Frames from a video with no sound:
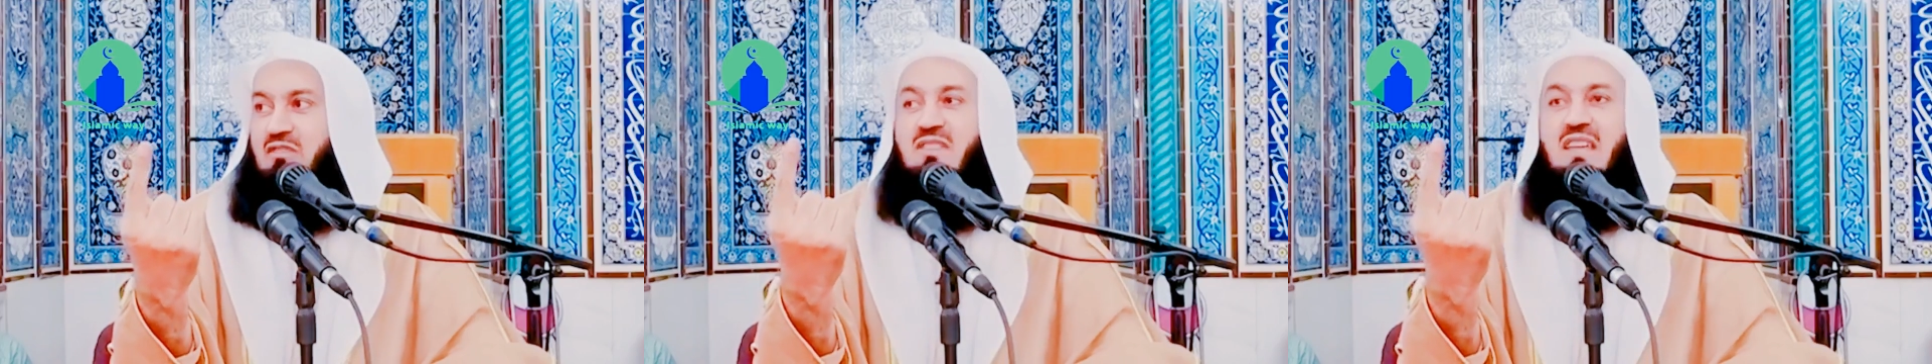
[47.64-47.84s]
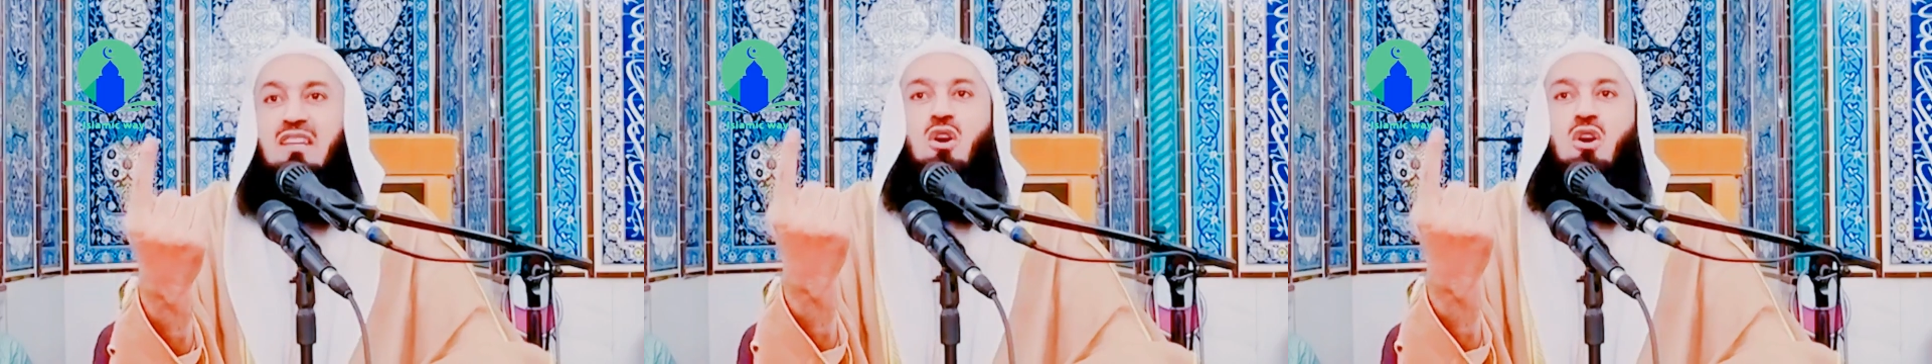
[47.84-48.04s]

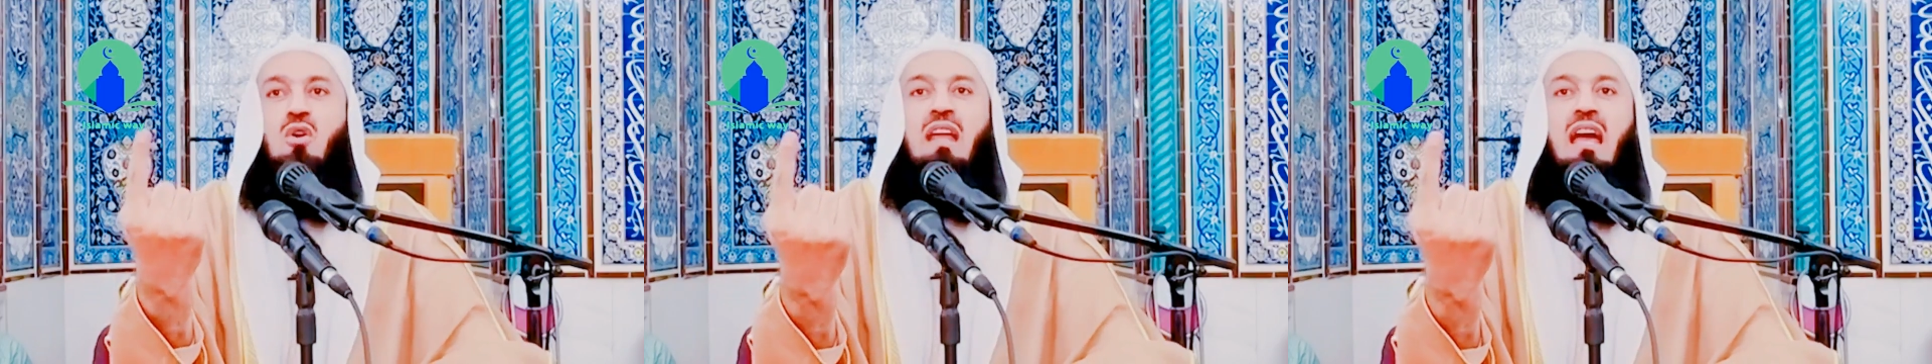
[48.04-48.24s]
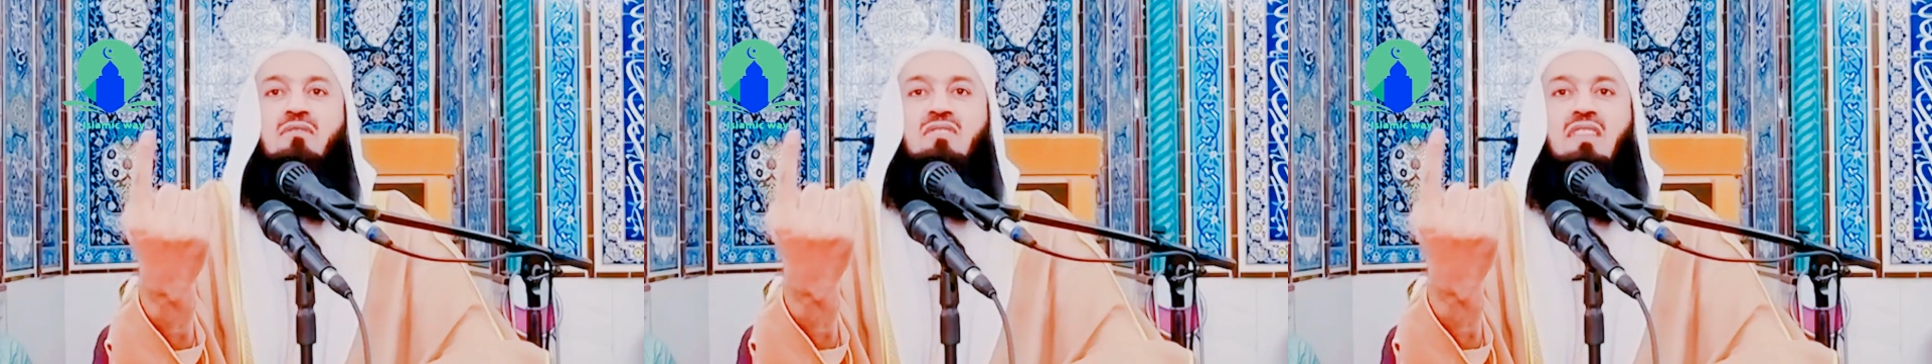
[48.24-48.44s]
If they
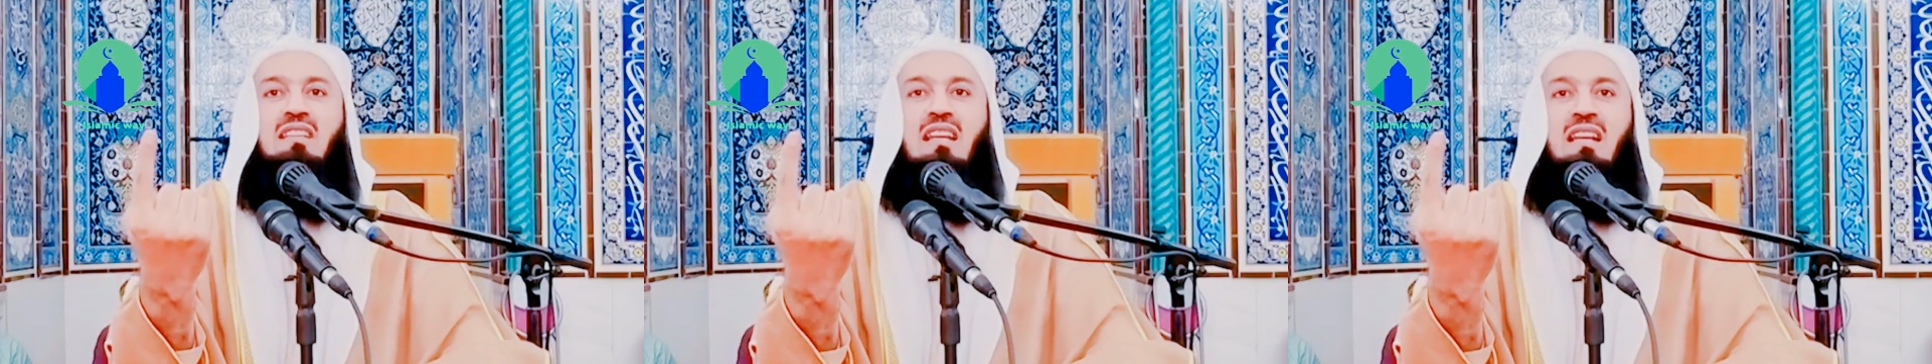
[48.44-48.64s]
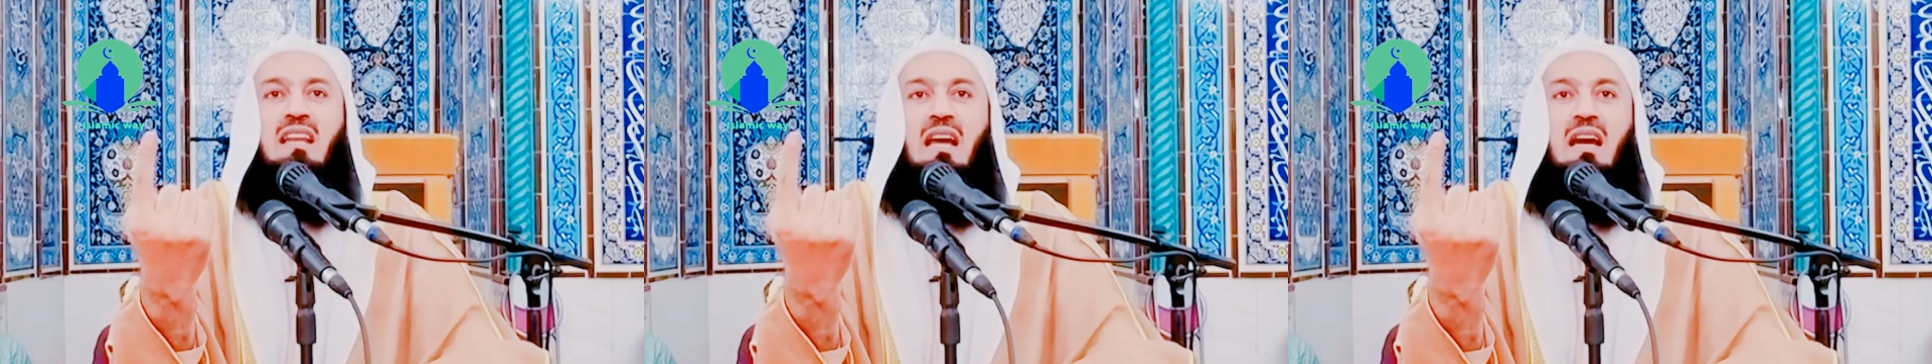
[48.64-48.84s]
don't have
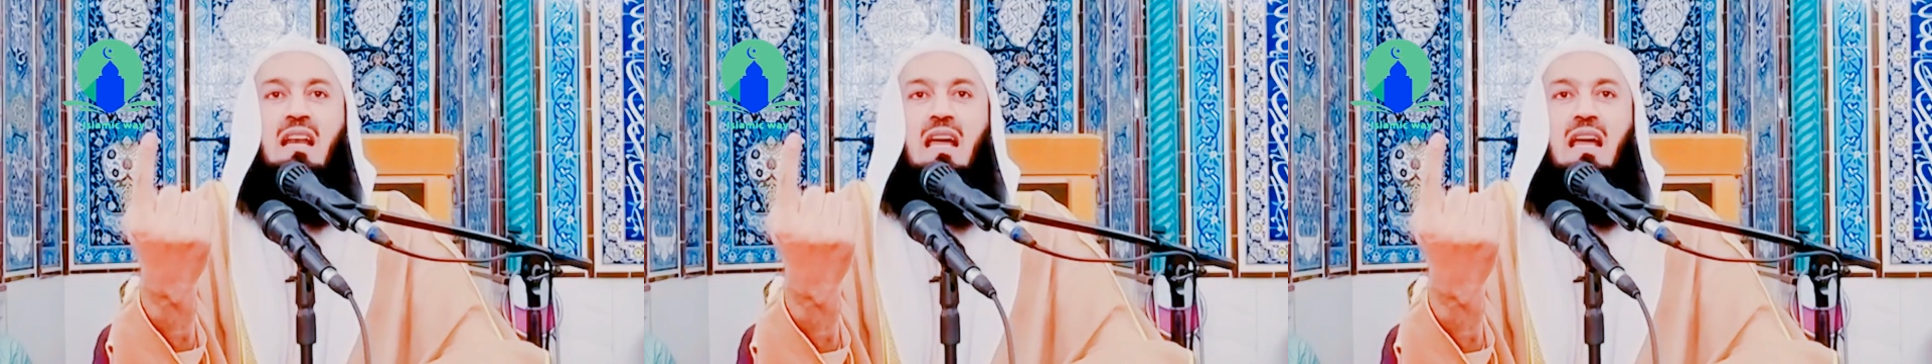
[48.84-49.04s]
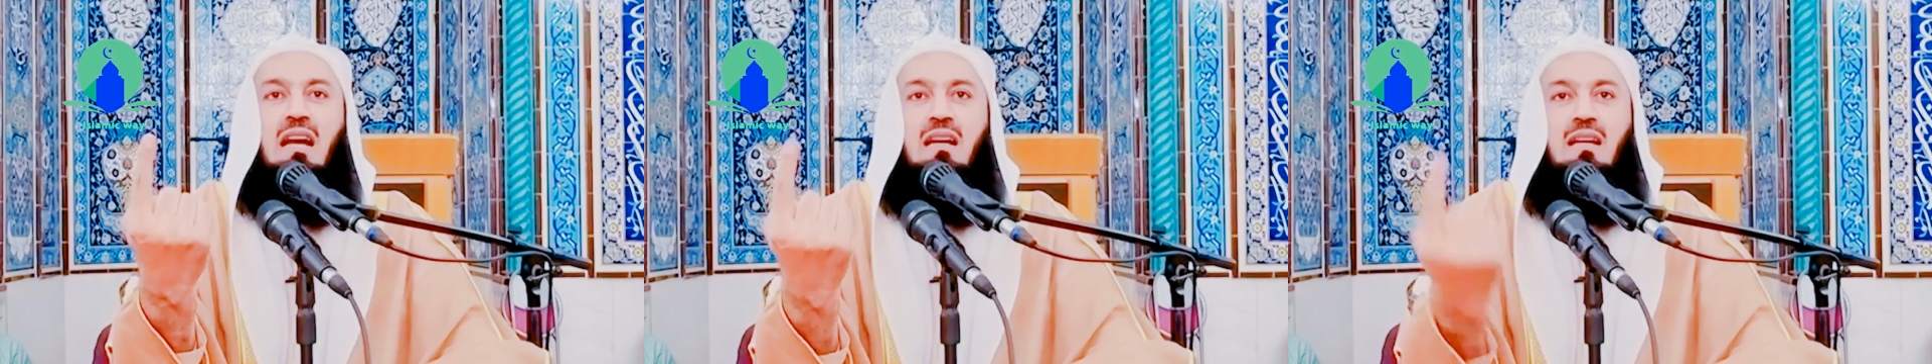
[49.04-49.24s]
the deen and
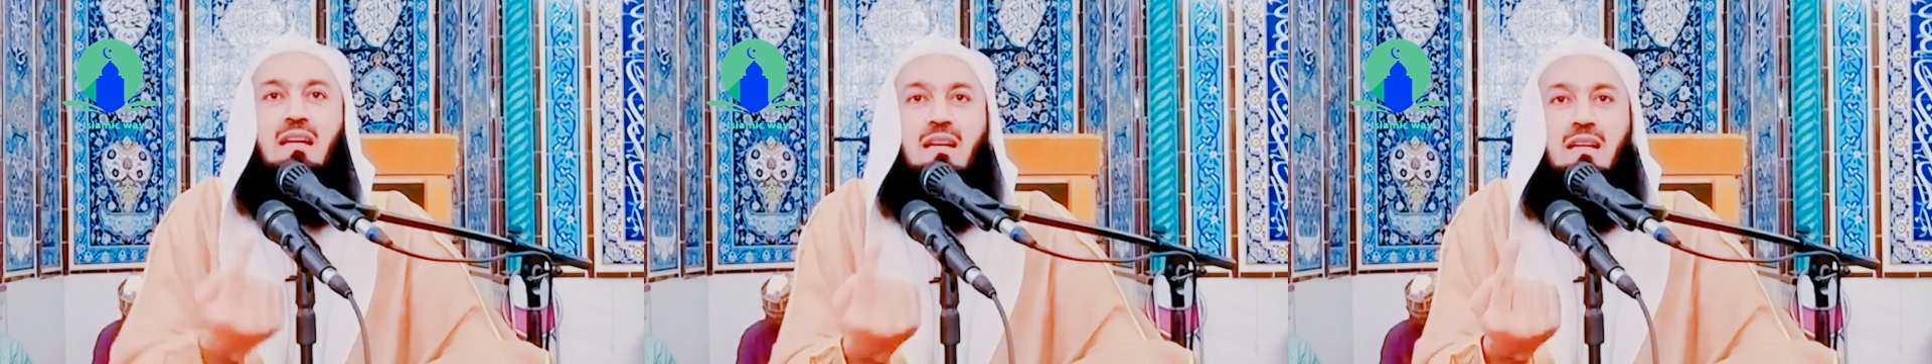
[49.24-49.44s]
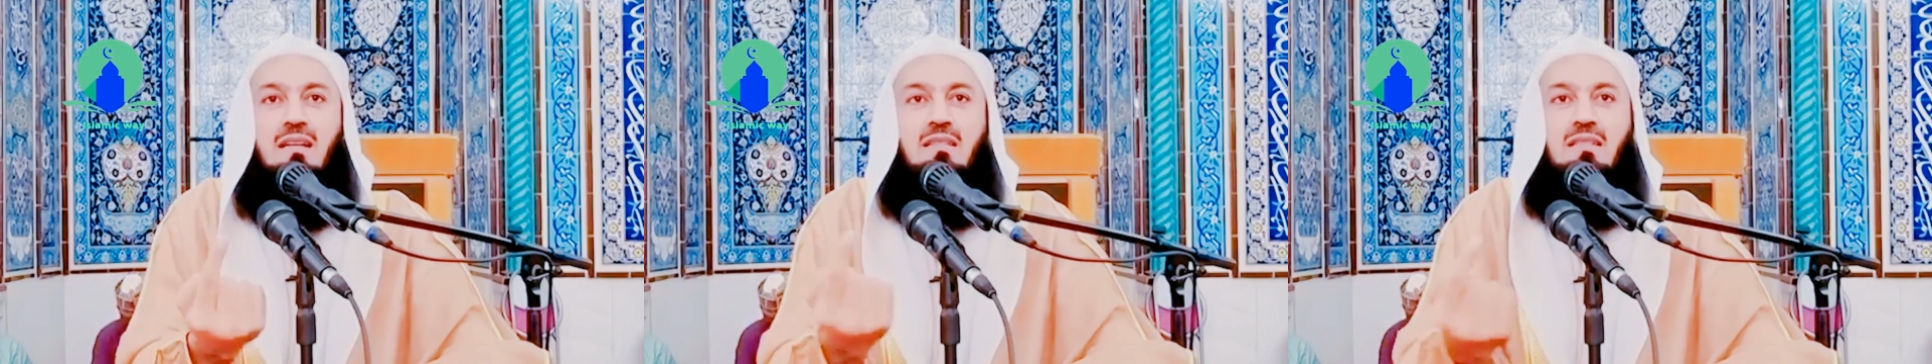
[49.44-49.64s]

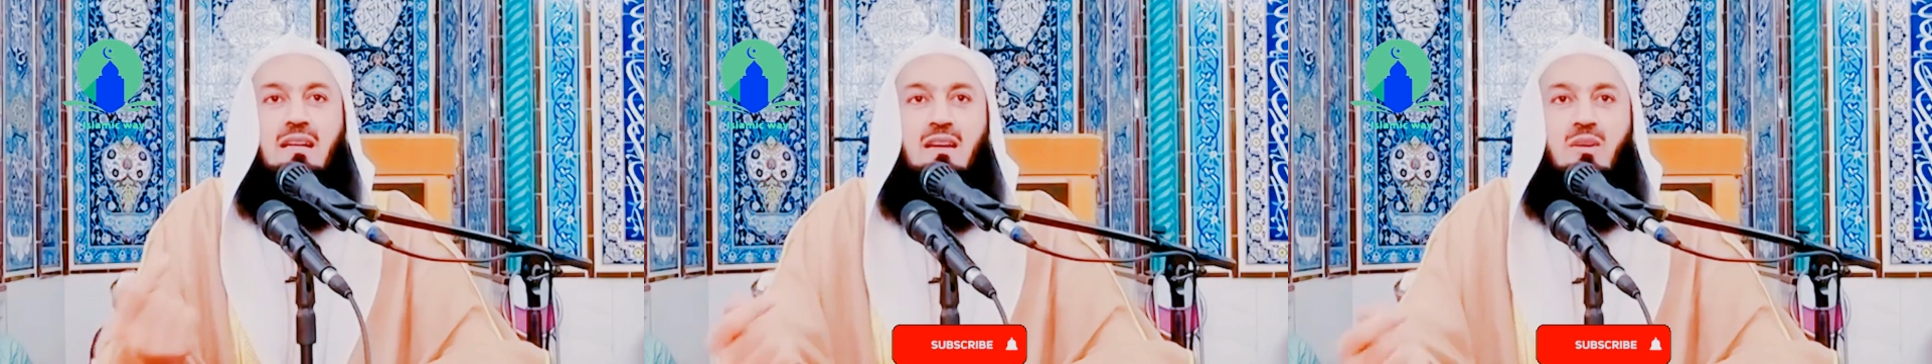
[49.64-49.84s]
akhlaq,